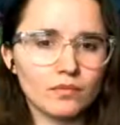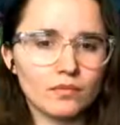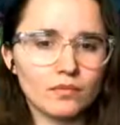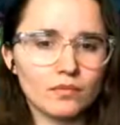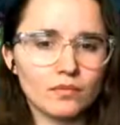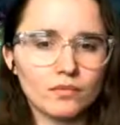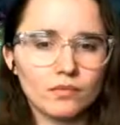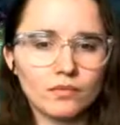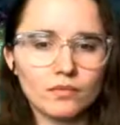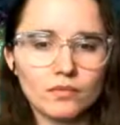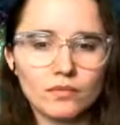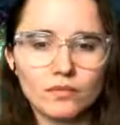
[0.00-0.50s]

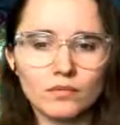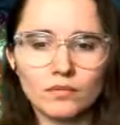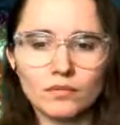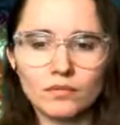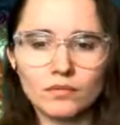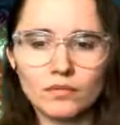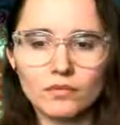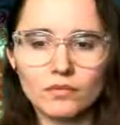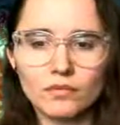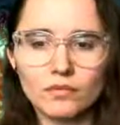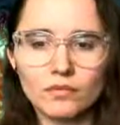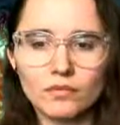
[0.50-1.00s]

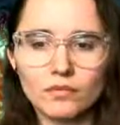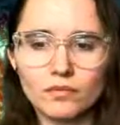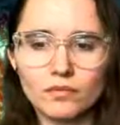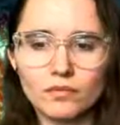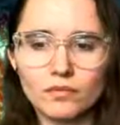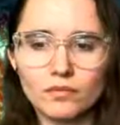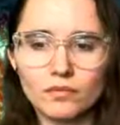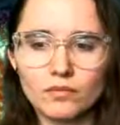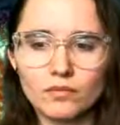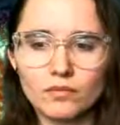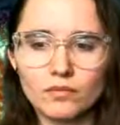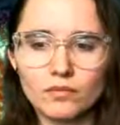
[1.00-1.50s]

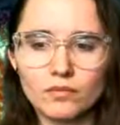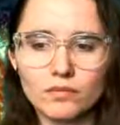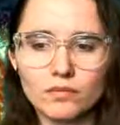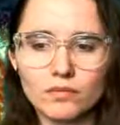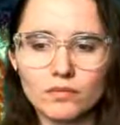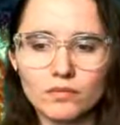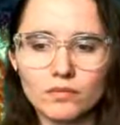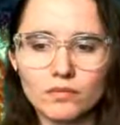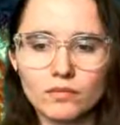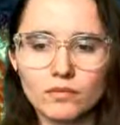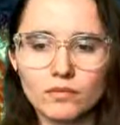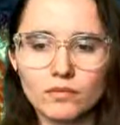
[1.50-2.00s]

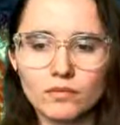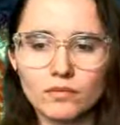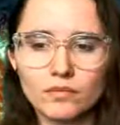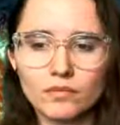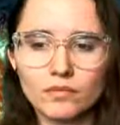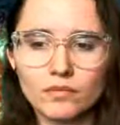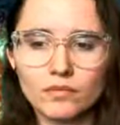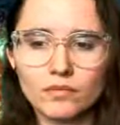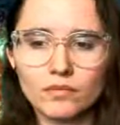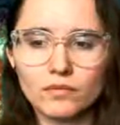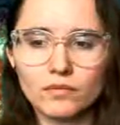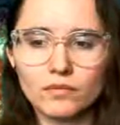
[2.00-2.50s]

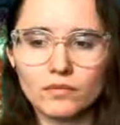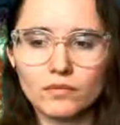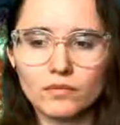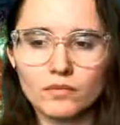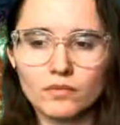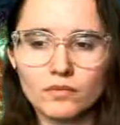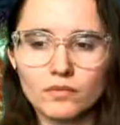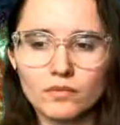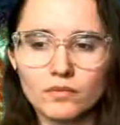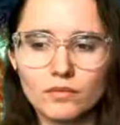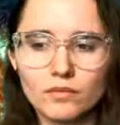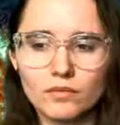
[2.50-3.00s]

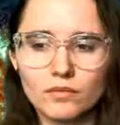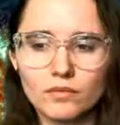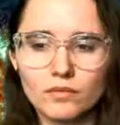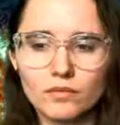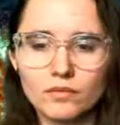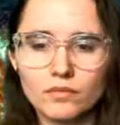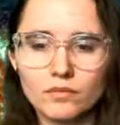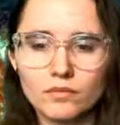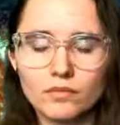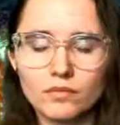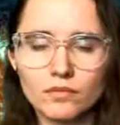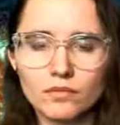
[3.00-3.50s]

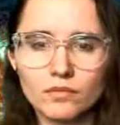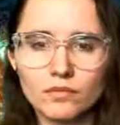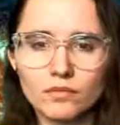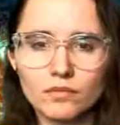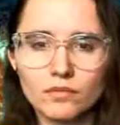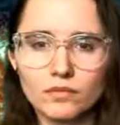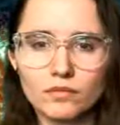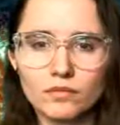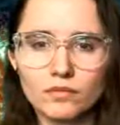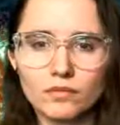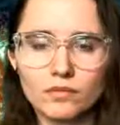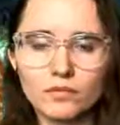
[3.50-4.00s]

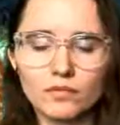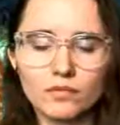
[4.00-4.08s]
[no speech]